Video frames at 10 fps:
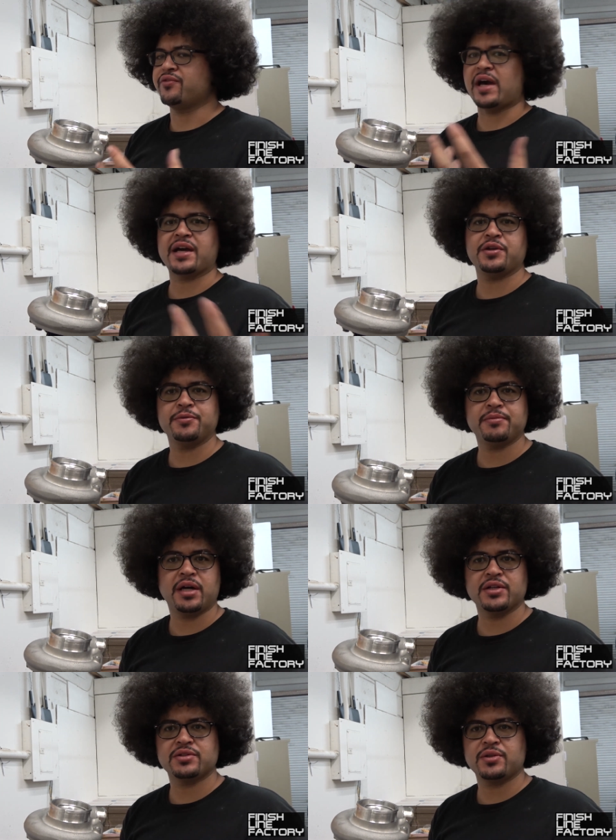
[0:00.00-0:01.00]
vacuum
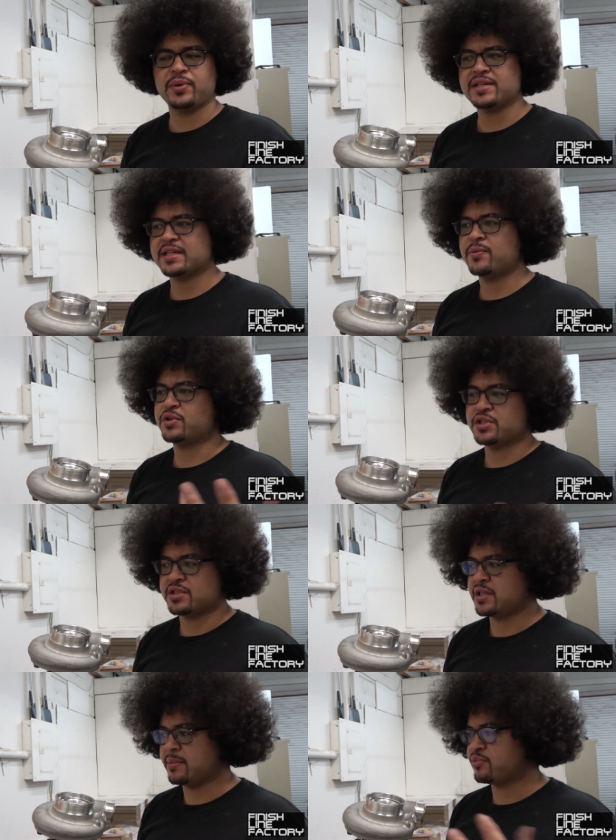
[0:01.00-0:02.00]
onto the wastegate, which
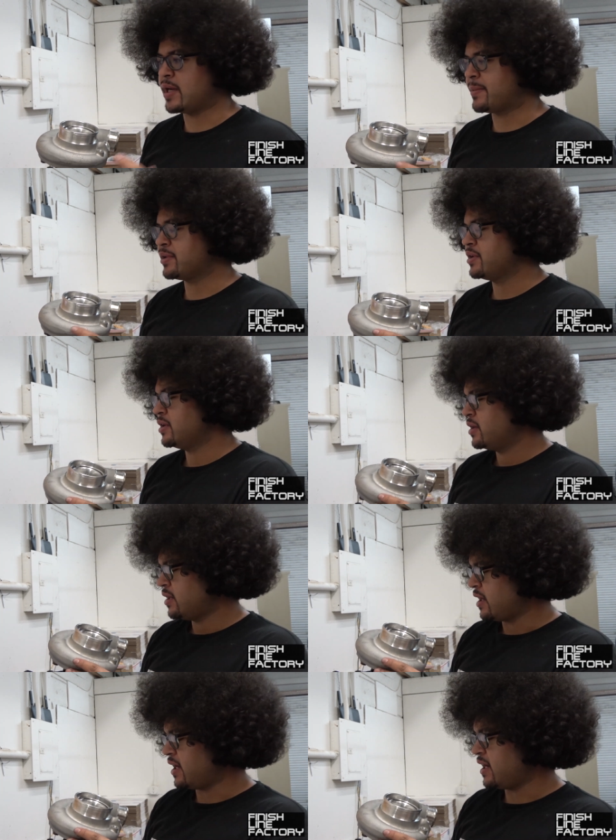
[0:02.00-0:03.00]
is improper,
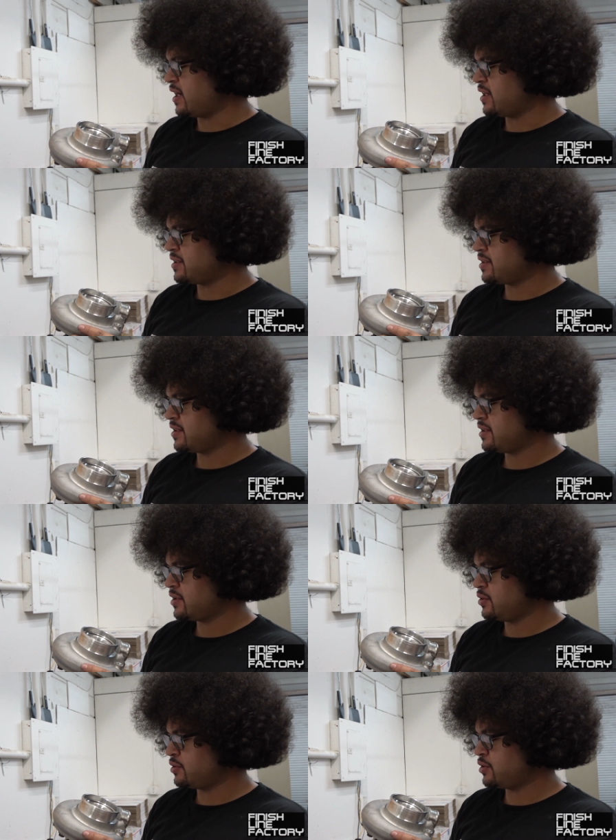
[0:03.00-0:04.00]
and
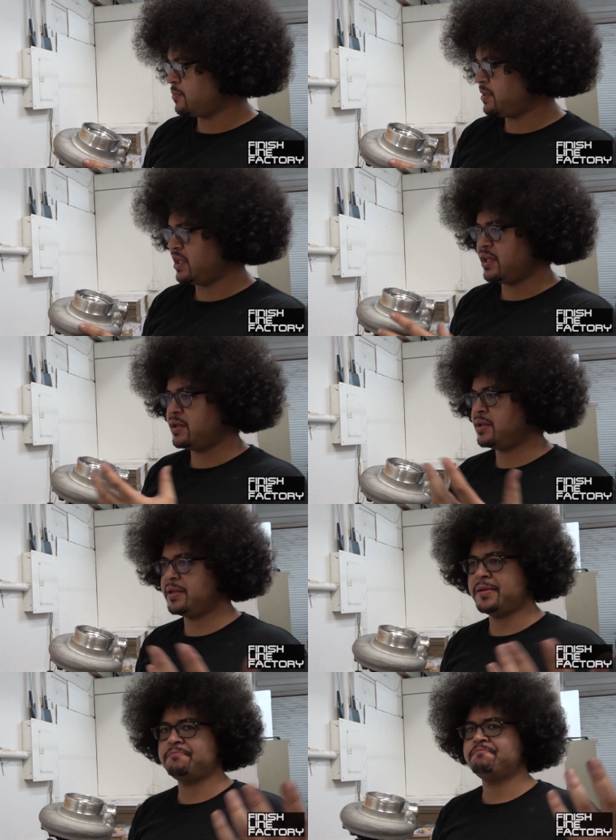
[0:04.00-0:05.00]
you could
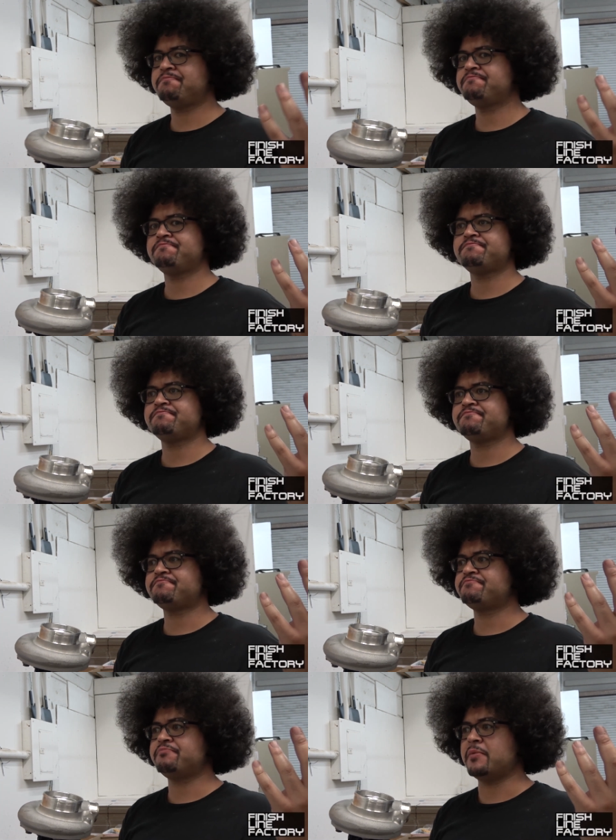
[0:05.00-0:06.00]
be,
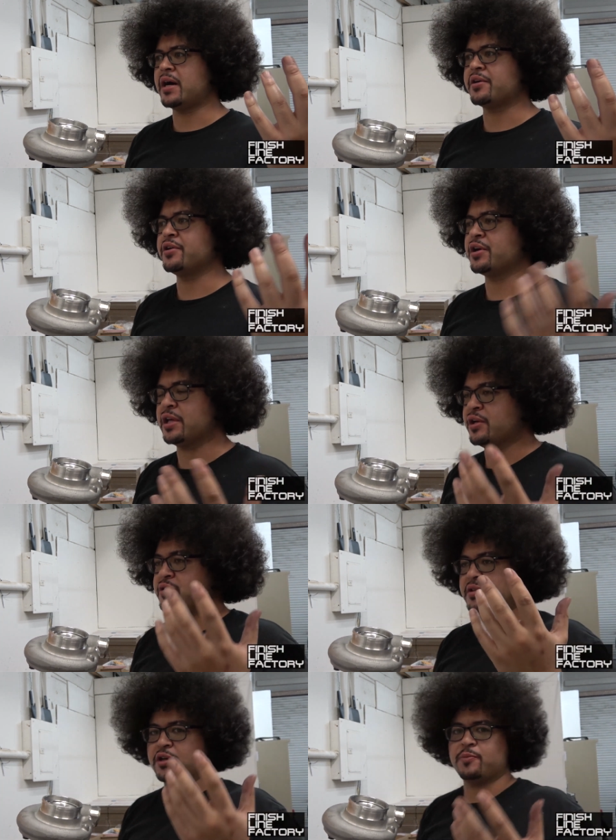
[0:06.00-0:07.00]
I don't know,
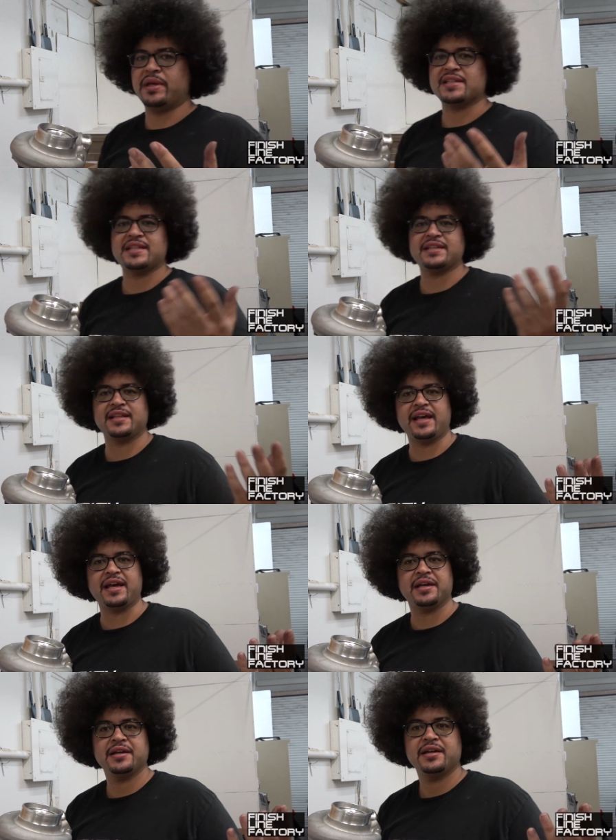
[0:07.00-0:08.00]
there could be a slight
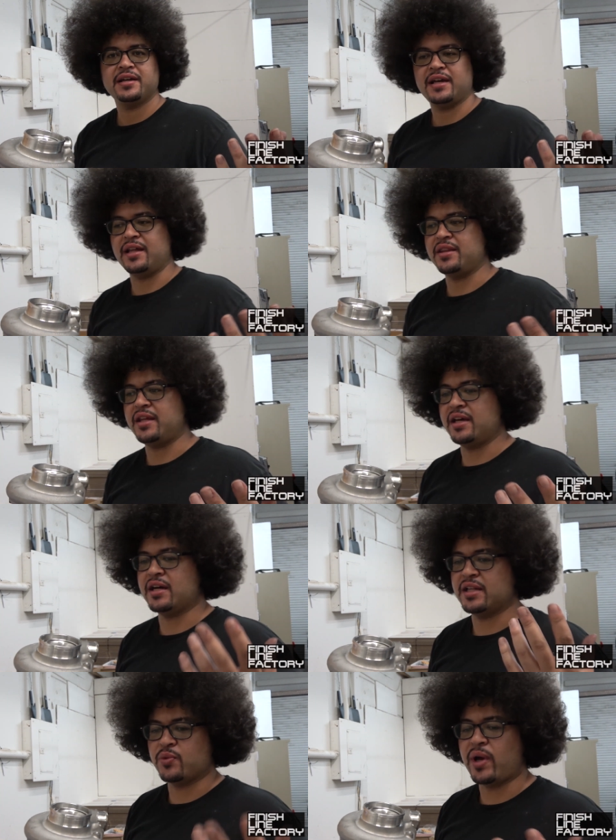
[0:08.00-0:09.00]
delay in the
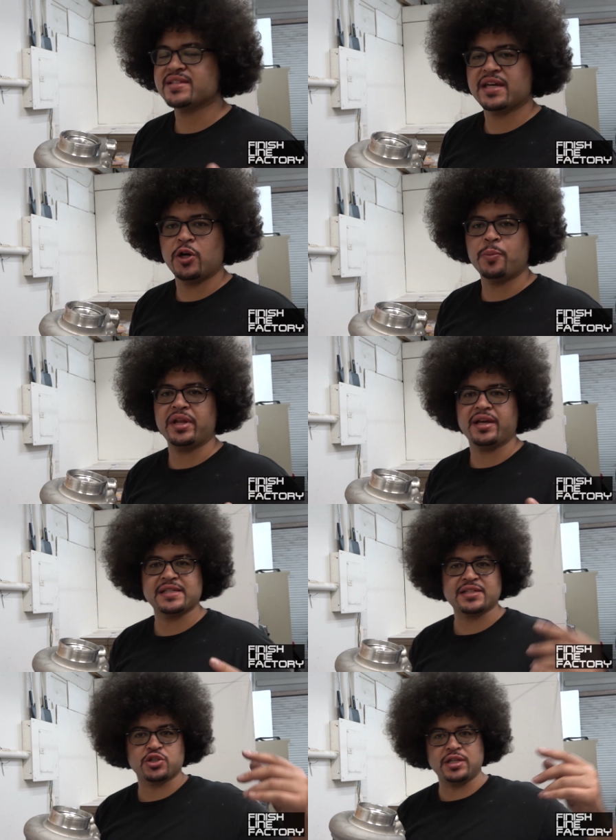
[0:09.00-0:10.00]
wastegate opening
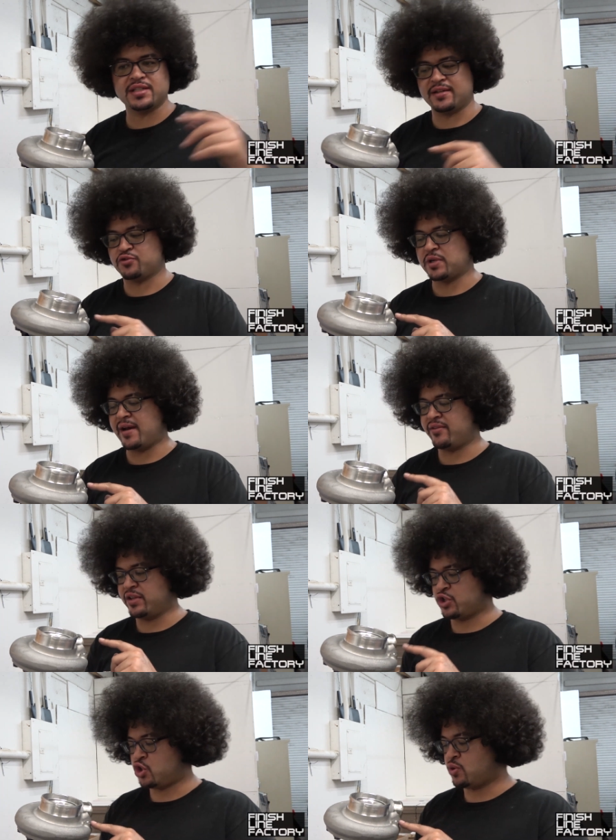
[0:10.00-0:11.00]
because instead of
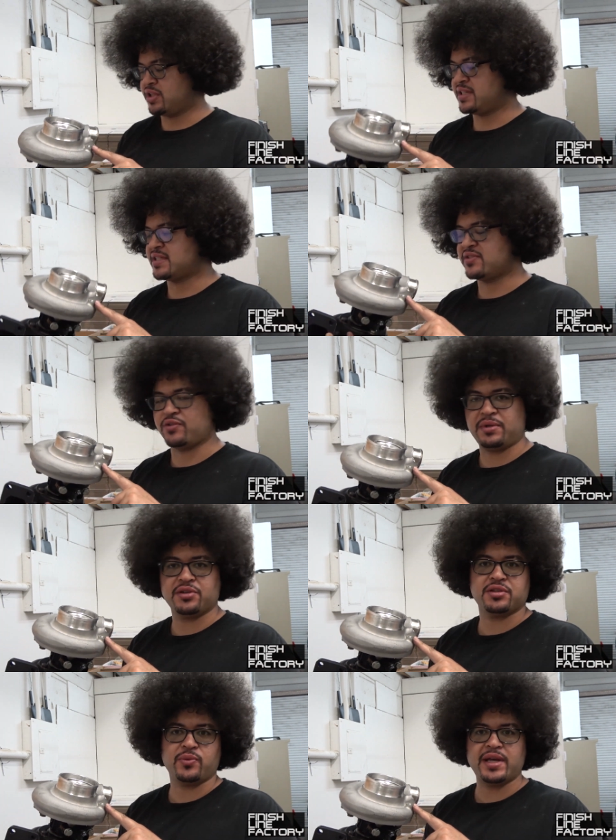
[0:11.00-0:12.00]
traveling the short distance from here
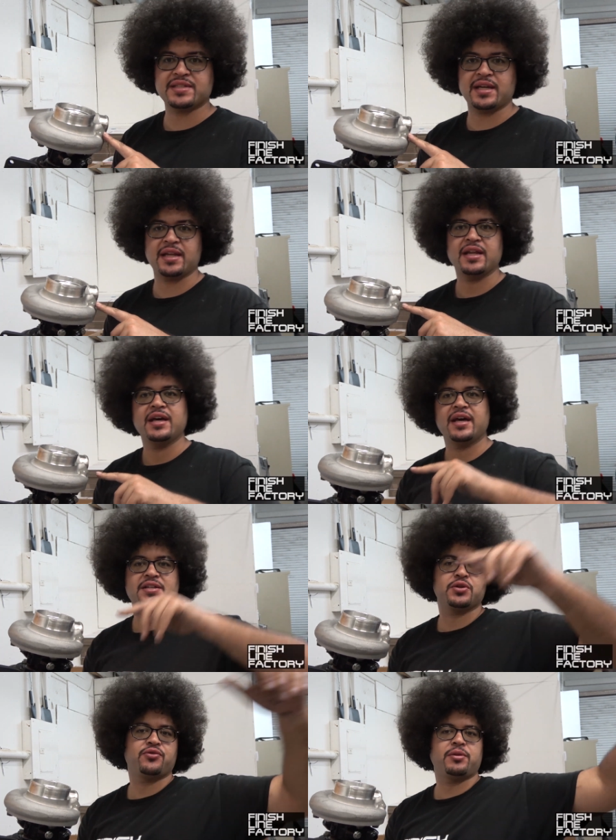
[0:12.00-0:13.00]
to the wastegate, it has
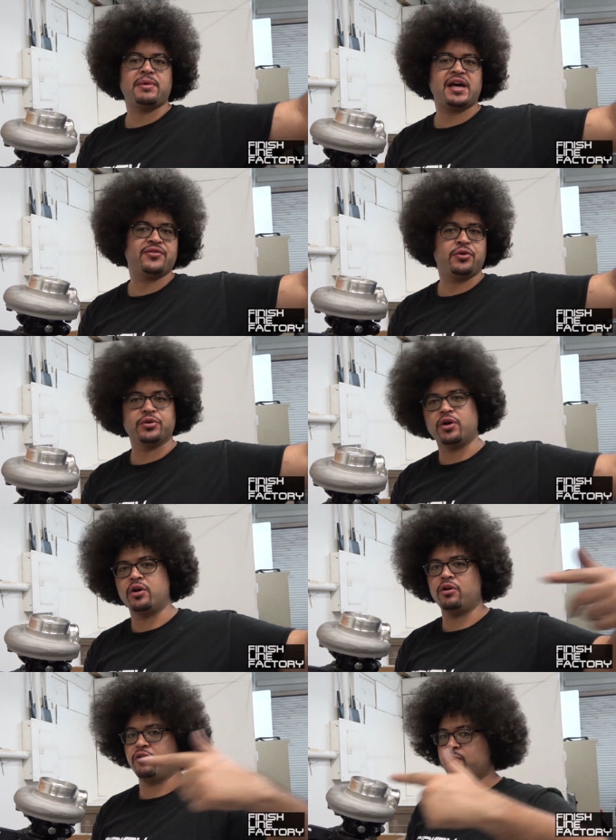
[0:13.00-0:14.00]
to go from the manifold
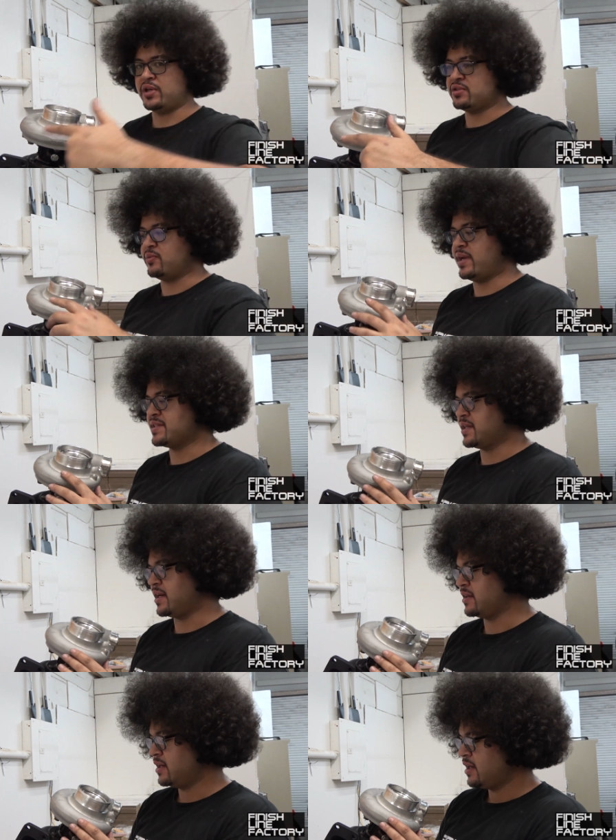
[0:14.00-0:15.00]
all the way to the wastegate.